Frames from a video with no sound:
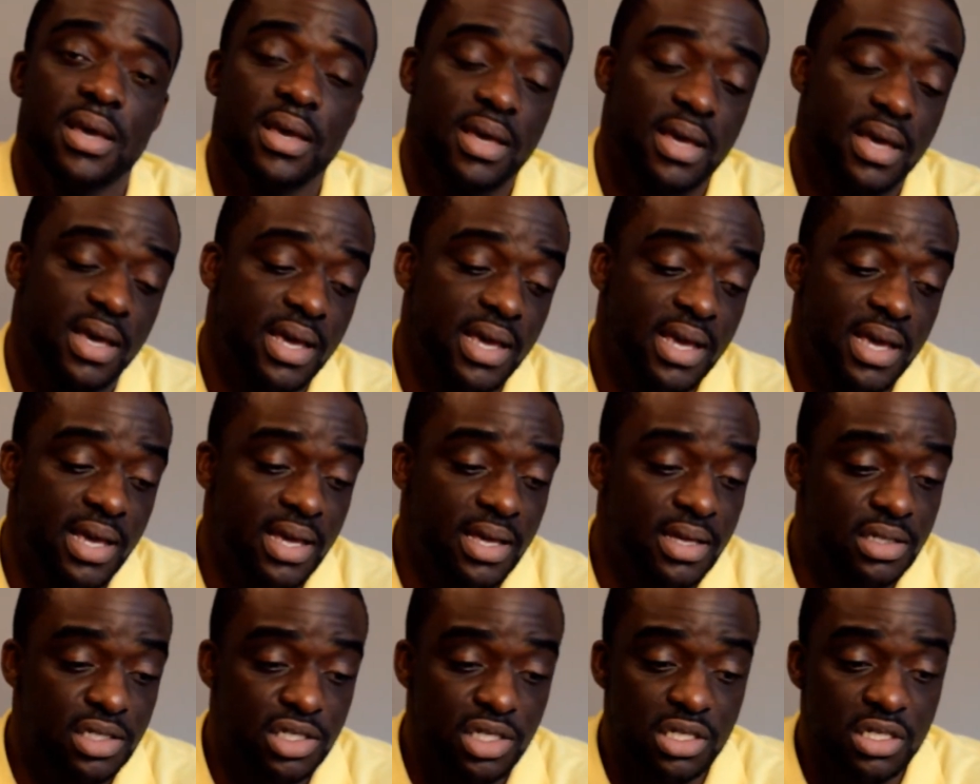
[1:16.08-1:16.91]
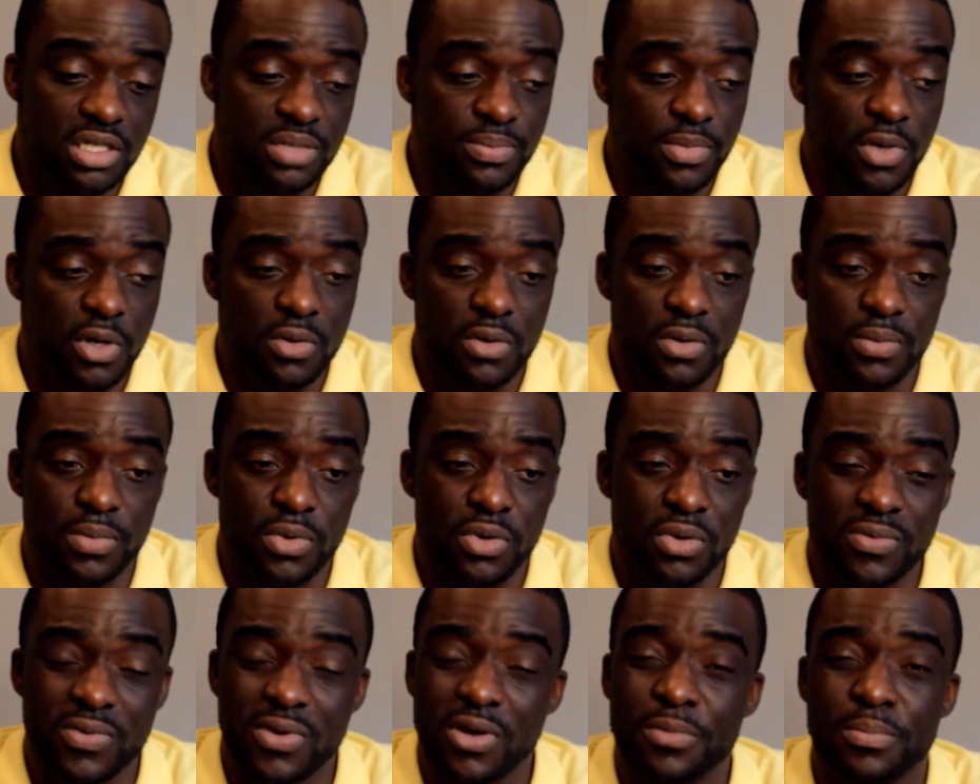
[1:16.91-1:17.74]
And just
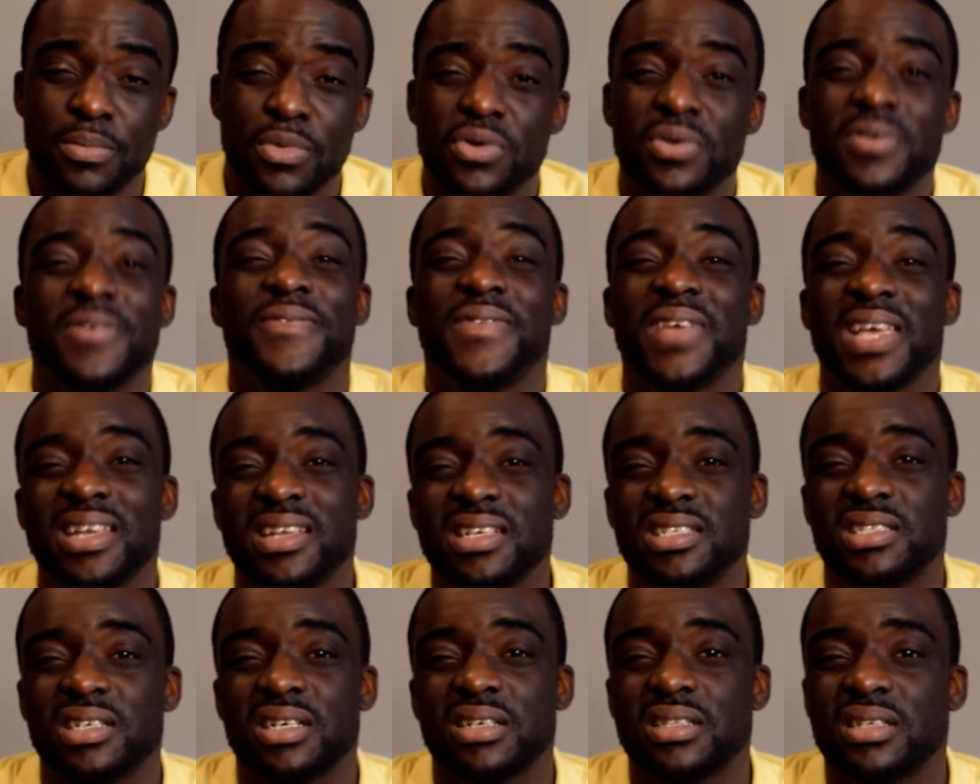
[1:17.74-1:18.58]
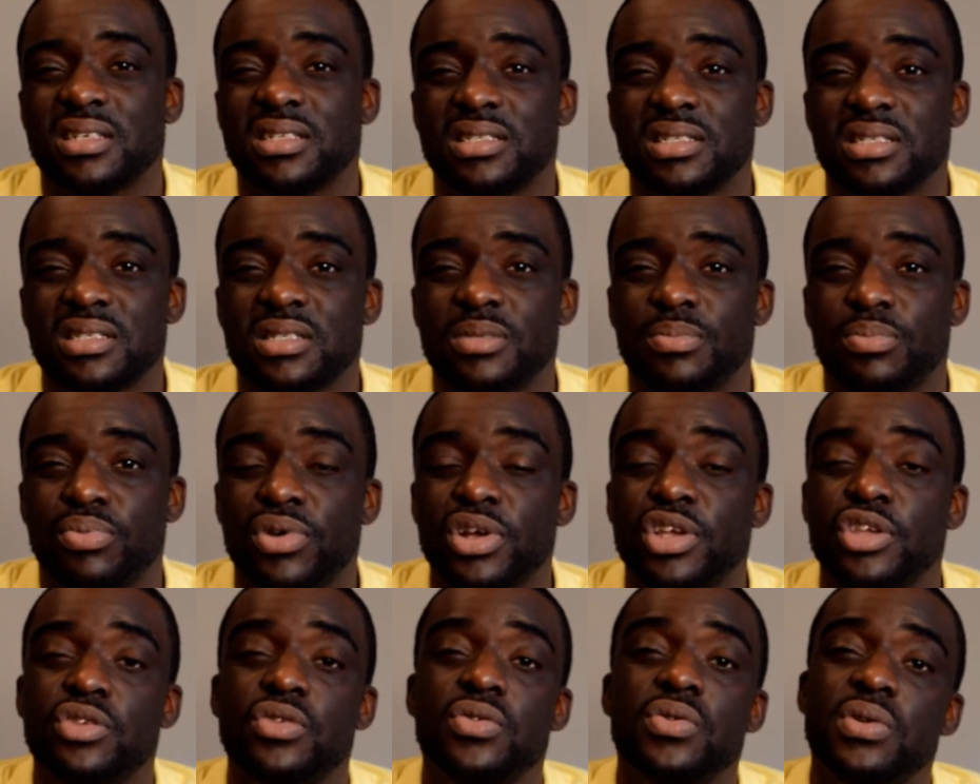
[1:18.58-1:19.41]
motivate each other and just
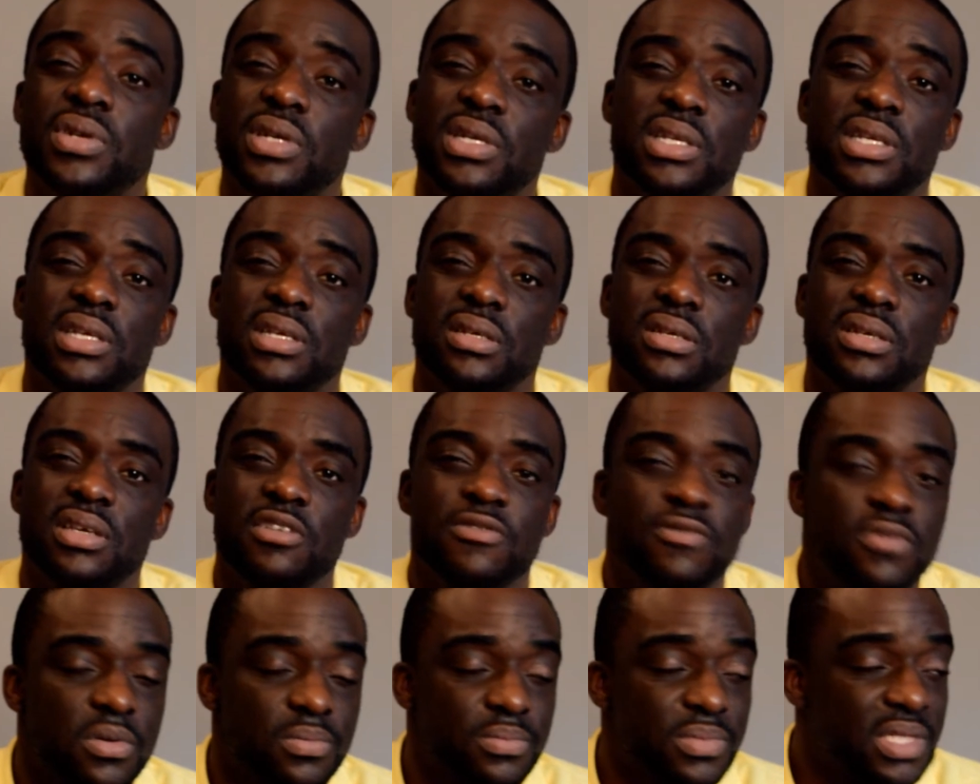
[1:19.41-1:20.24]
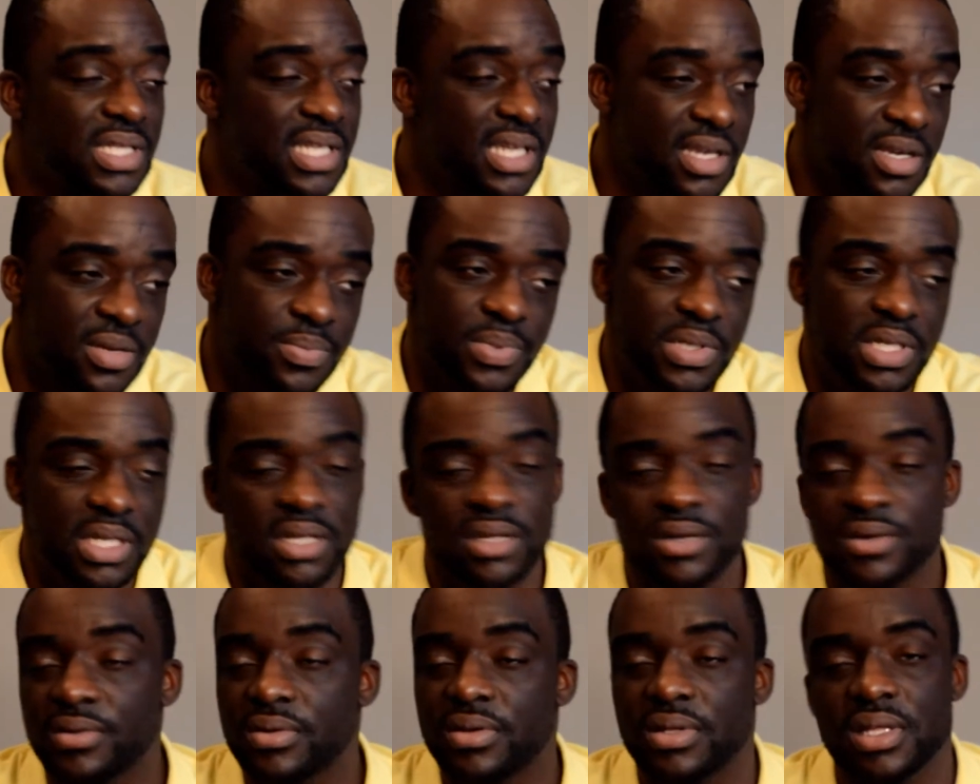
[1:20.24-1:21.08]
bring unity, give them tips
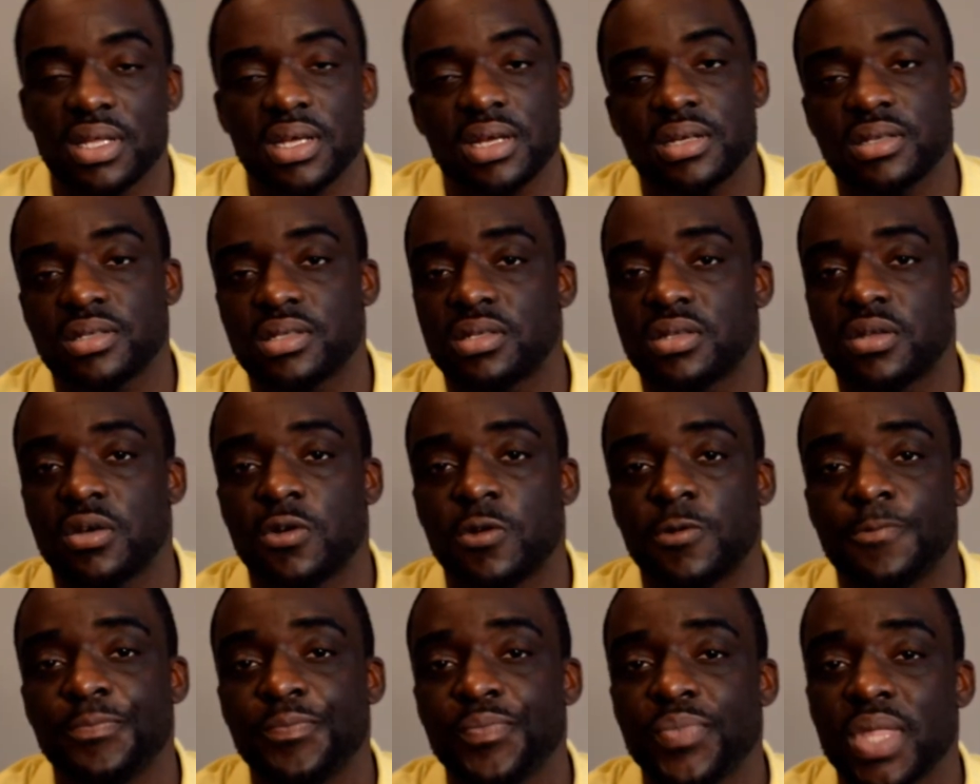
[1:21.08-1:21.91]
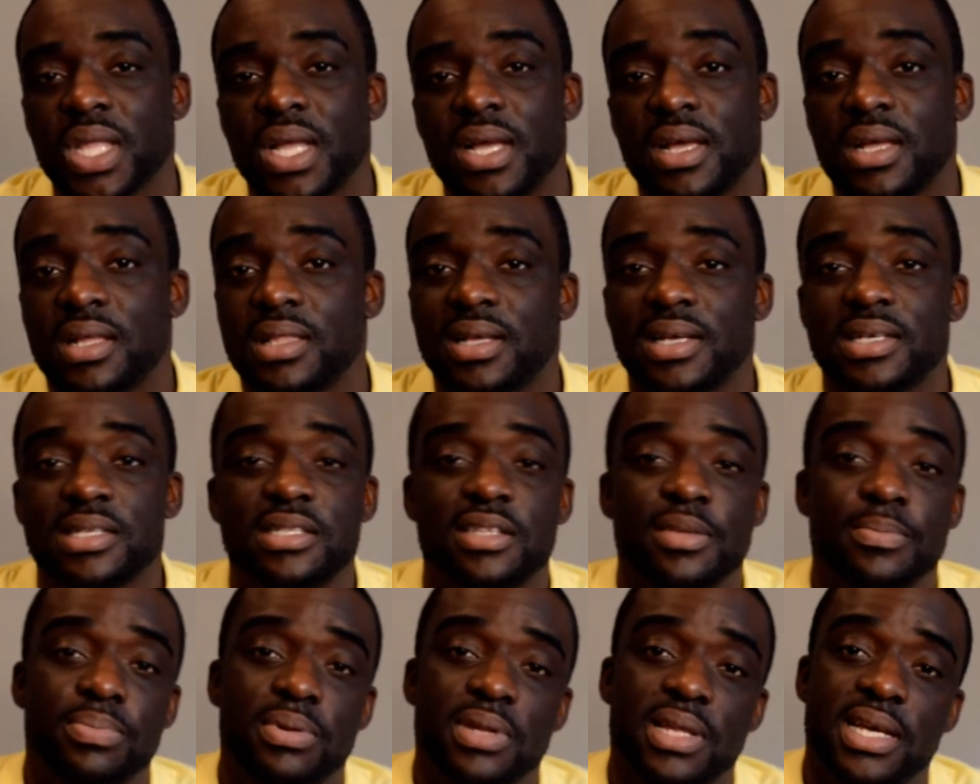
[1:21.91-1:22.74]
here and there. So that's the
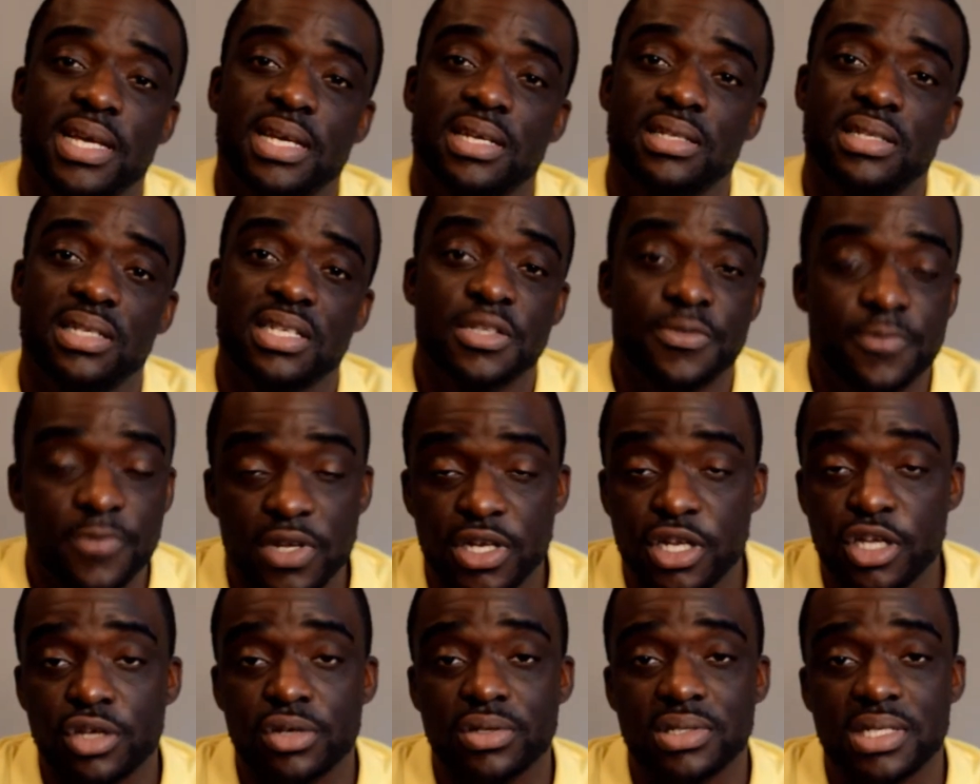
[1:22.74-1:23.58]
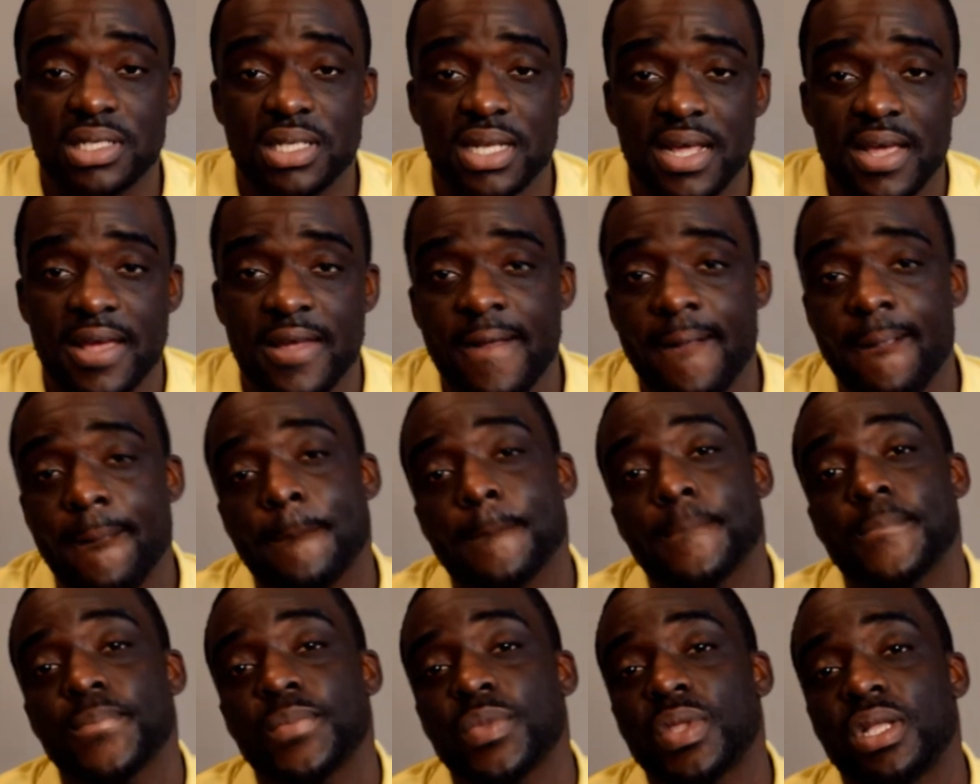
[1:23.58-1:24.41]
plan. This video today
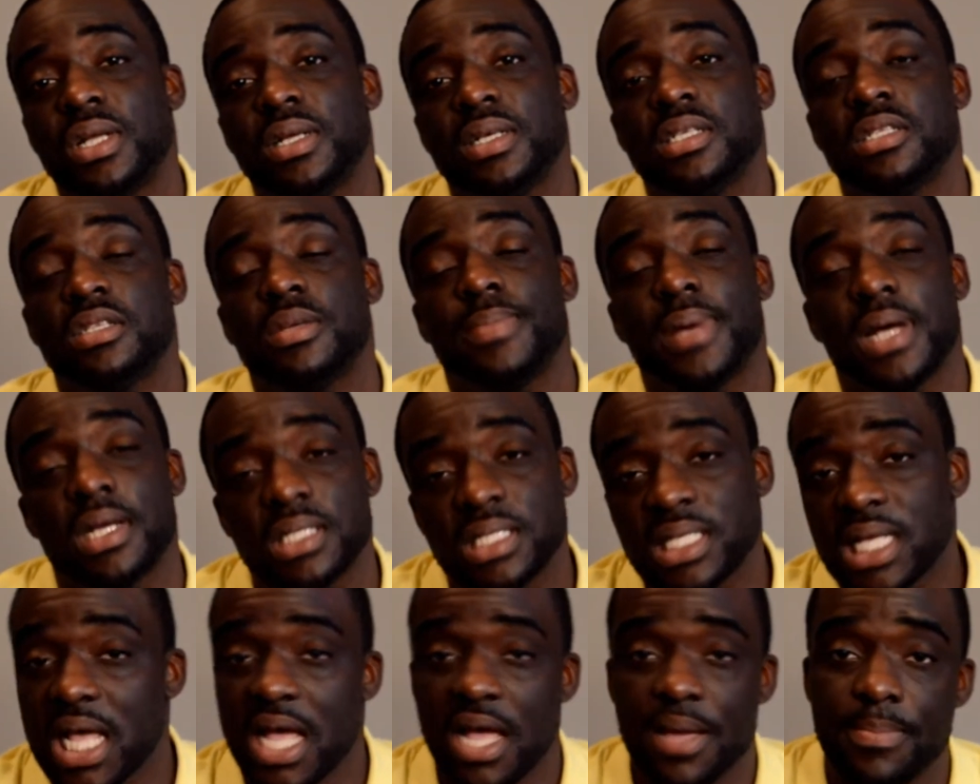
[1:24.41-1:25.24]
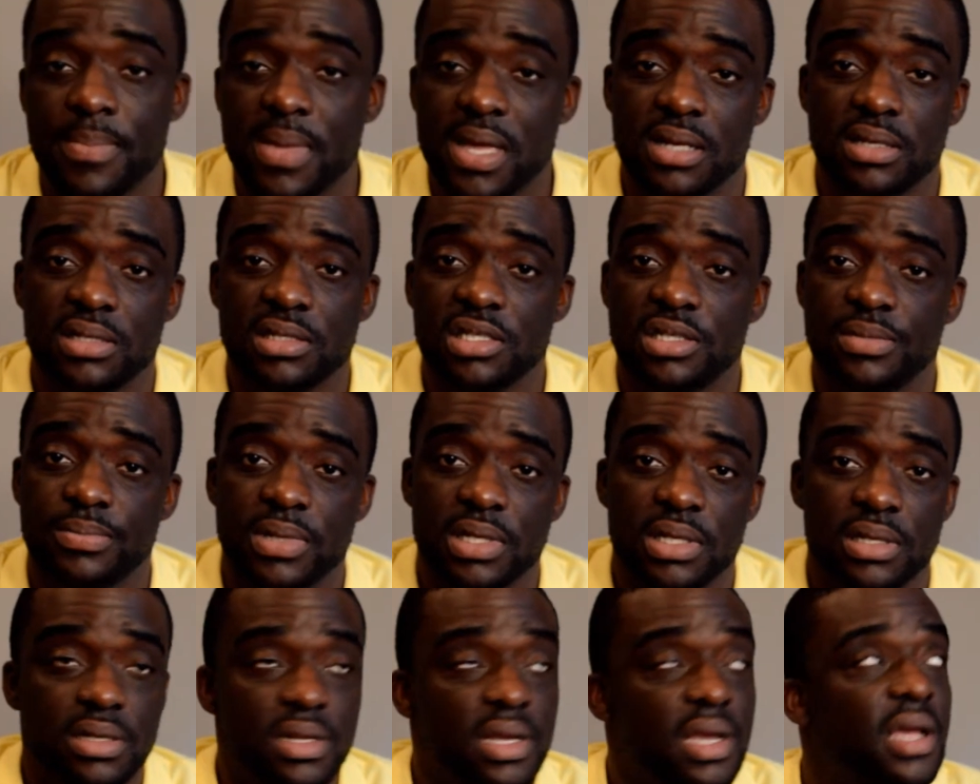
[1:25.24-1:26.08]
is about time management.